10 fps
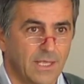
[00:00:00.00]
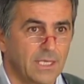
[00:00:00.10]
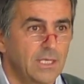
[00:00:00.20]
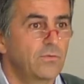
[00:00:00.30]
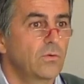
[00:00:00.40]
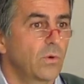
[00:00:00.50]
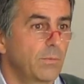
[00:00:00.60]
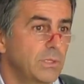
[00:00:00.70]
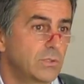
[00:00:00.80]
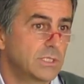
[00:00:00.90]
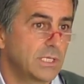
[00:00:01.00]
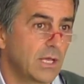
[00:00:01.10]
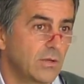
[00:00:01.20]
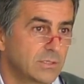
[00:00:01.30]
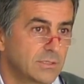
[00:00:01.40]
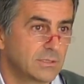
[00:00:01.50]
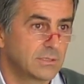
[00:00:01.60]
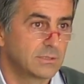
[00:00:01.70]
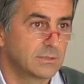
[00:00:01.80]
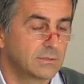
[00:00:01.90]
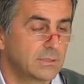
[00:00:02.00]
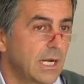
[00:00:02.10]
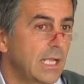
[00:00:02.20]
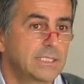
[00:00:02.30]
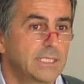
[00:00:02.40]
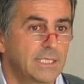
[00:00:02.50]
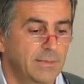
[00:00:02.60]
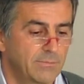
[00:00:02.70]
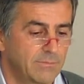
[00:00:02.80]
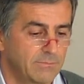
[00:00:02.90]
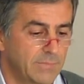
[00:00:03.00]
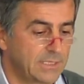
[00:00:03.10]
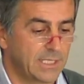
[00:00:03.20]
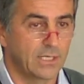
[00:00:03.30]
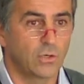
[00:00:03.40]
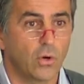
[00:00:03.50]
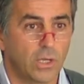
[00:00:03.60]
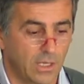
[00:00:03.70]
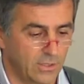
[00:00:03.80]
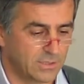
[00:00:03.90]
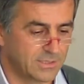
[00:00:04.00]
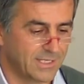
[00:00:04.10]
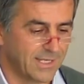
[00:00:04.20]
If you want me to see halos, I'll see them, but there are no halos.